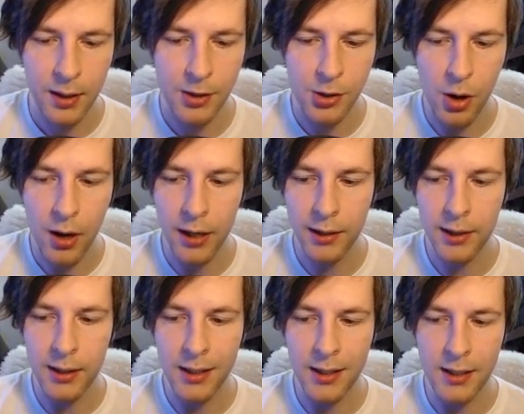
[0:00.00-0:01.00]
Drawing
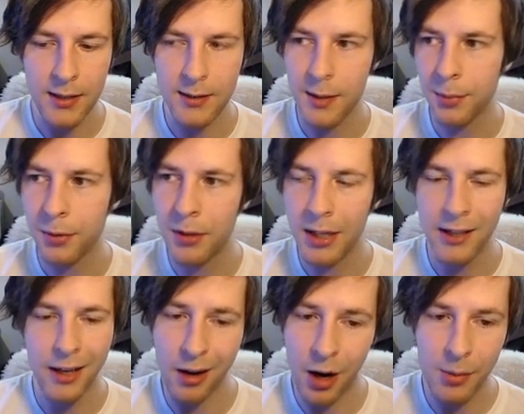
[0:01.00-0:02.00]
uh, a simple thing
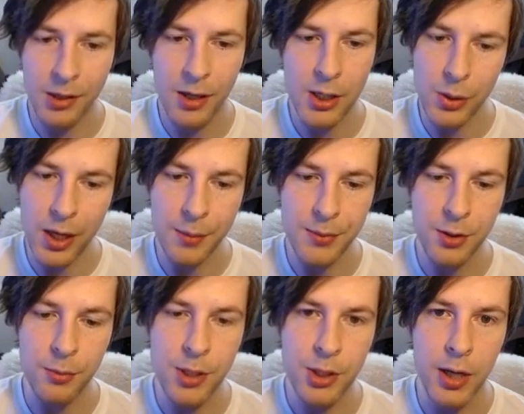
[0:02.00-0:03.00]
like an Armitage would help
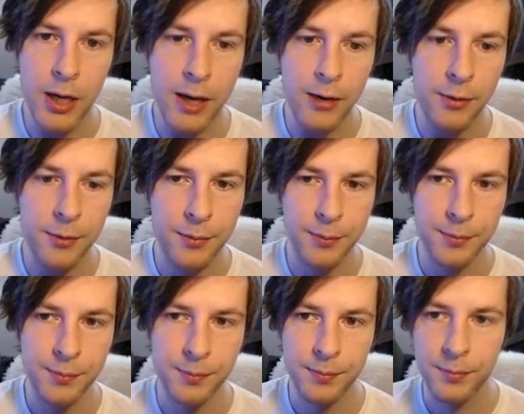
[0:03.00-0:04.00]
so much right now.
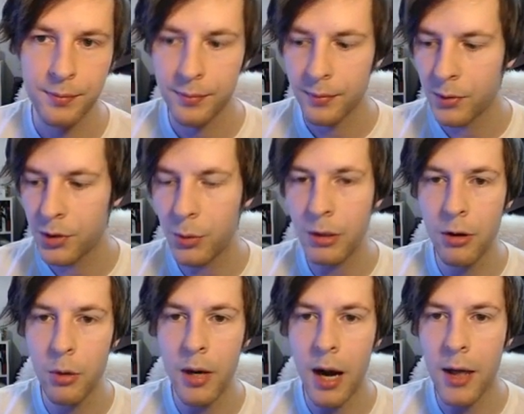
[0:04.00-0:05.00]
So we don't
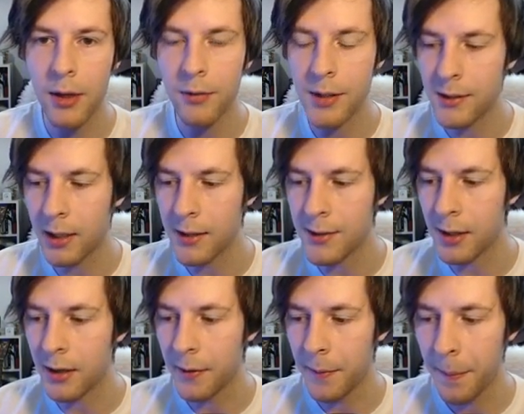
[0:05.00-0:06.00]
know what either of these cards
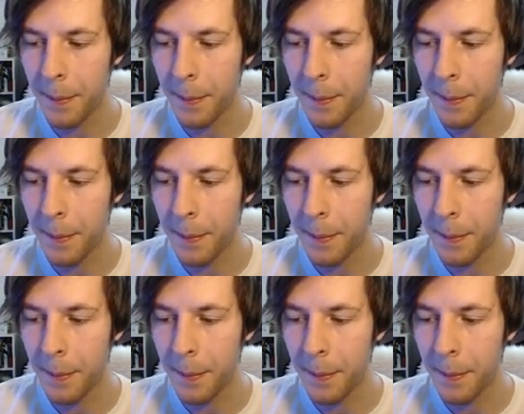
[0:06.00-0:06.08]
are.